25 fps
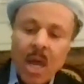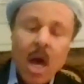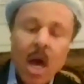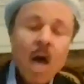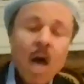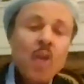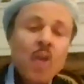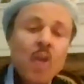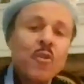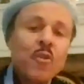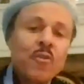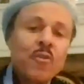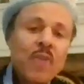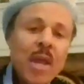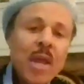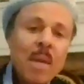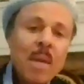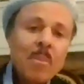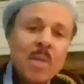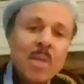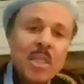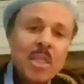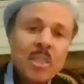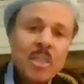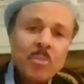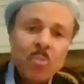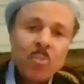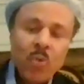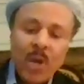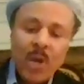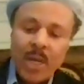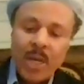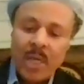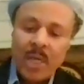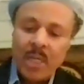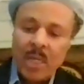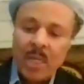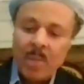Other families
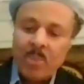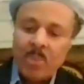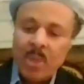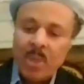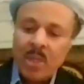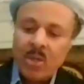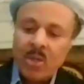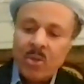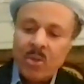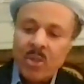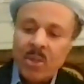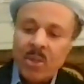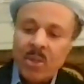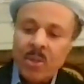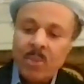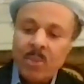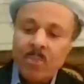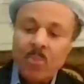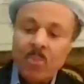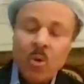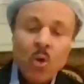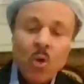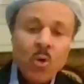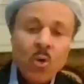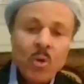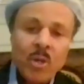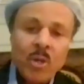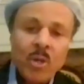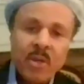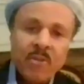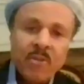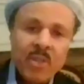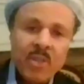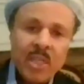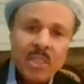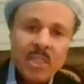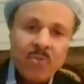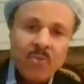breaking up under the burden of
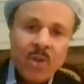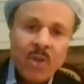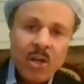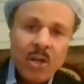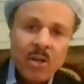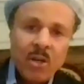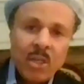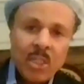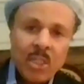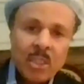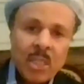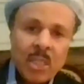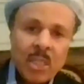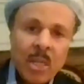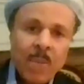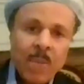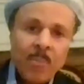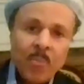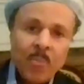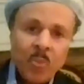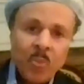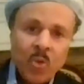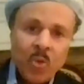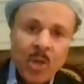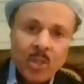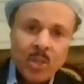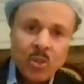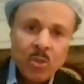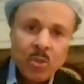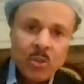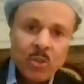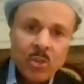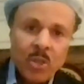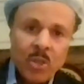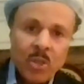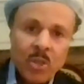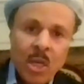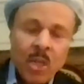these various
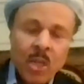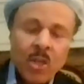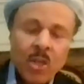pressures.